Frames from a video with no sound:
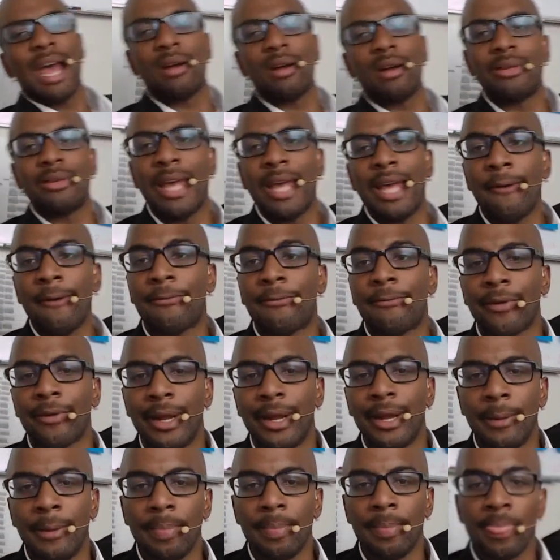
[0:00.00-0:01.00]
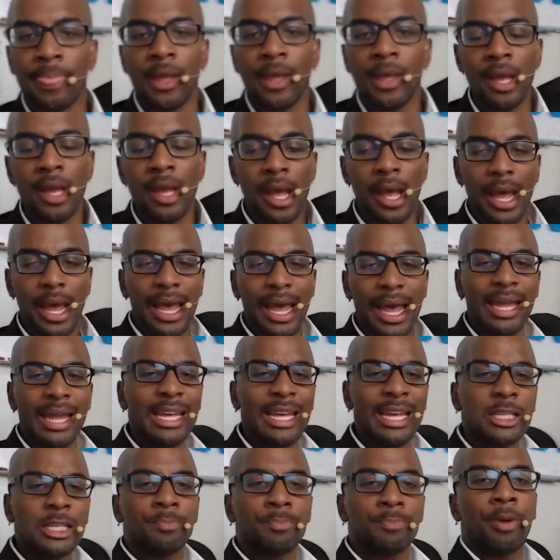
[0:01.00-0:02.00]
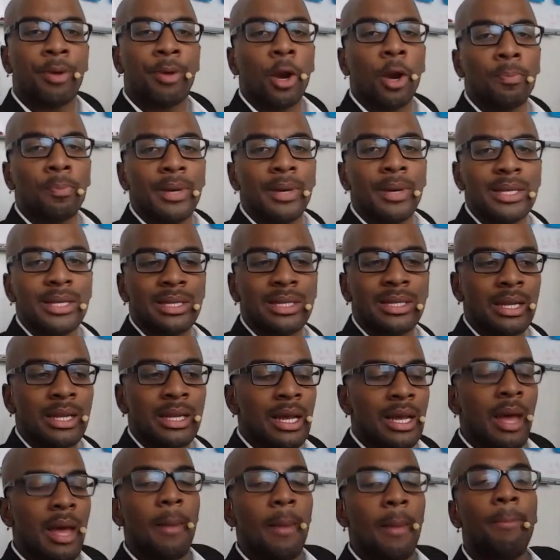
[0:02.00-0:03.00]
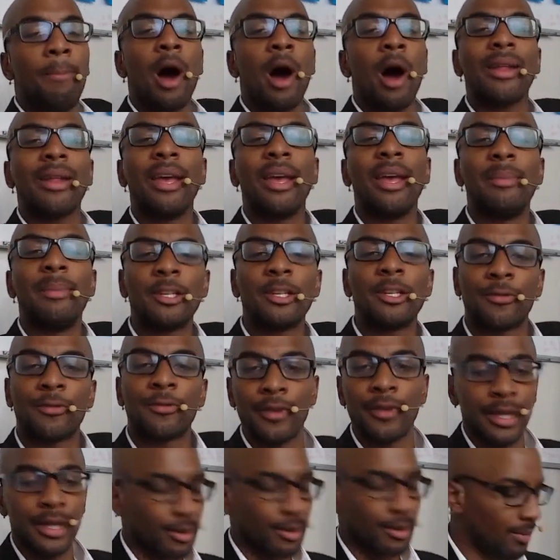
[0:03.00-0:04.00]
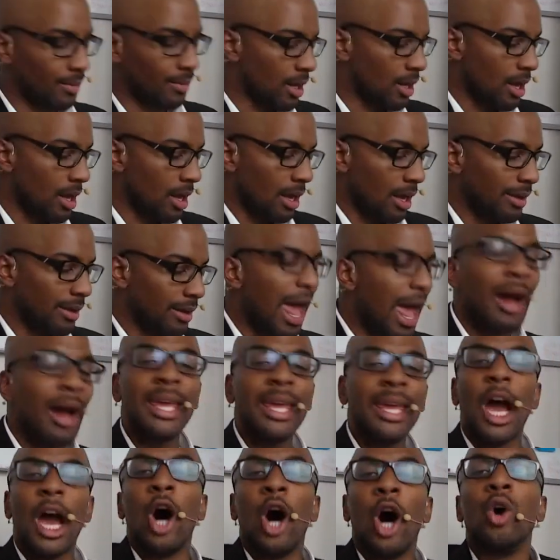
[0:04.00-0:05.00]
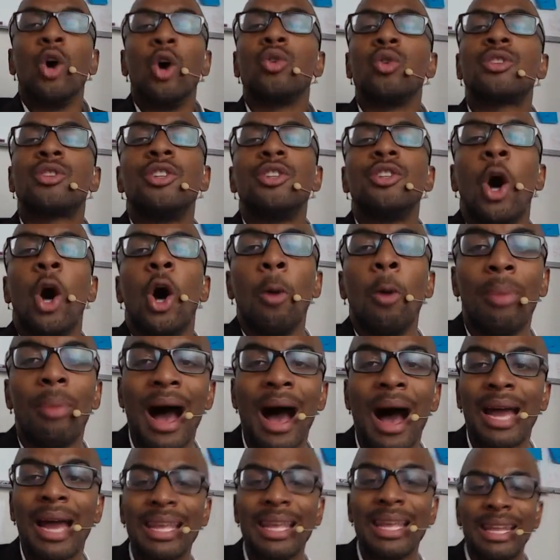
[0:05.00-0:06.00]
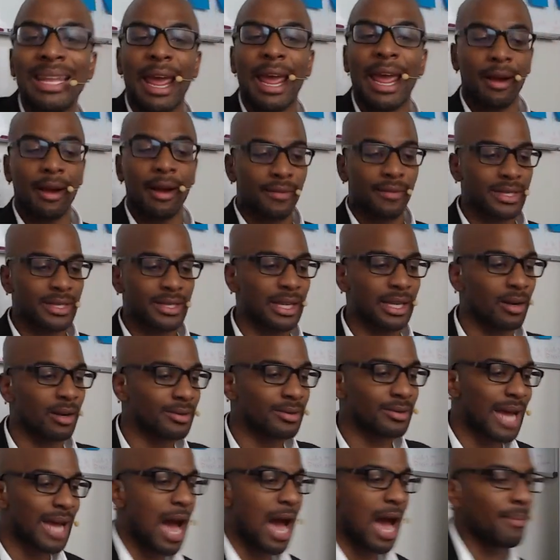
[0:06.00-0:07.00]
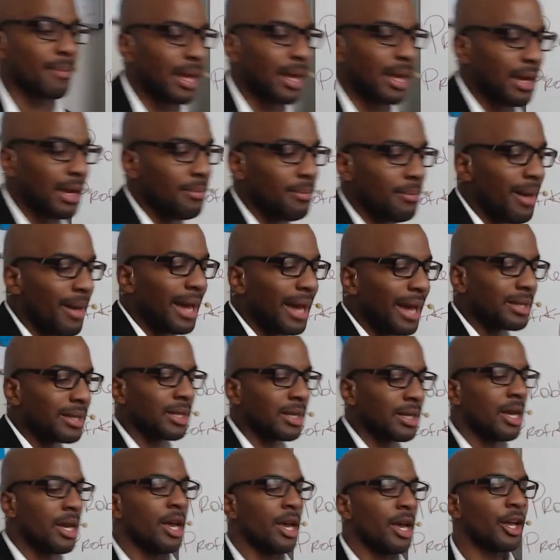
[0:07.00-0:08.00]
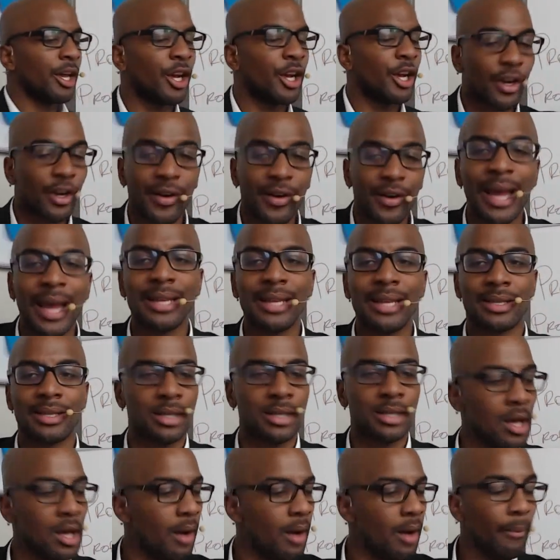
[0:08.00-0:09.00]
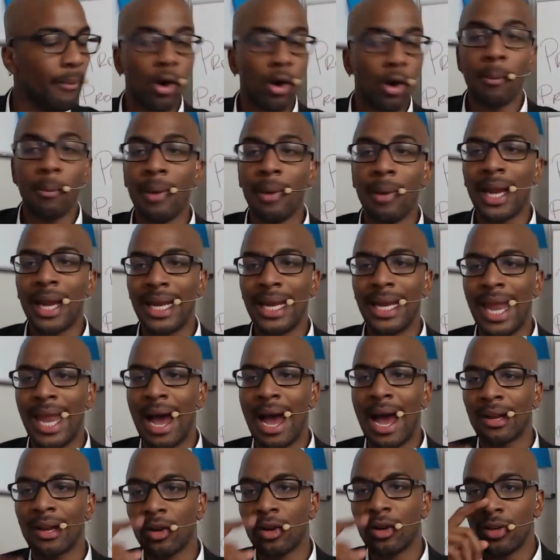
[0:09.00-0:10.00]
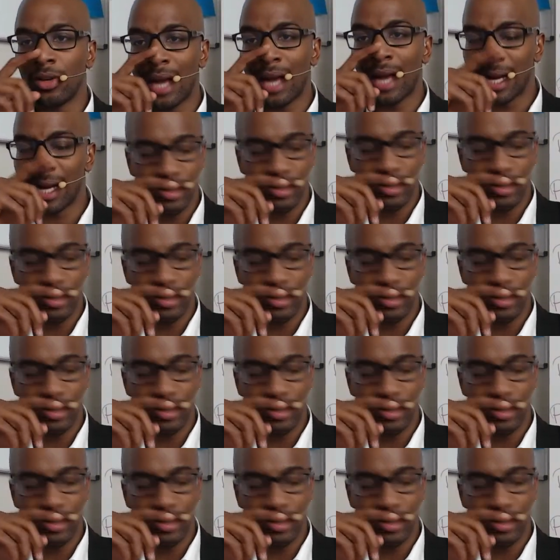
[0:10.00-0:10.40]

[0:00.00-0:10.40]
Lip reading: debt-free, and his purpose bought him his freedom. Now he owes nobody, and every single dime that he makes creates more money. Now, I know you guys are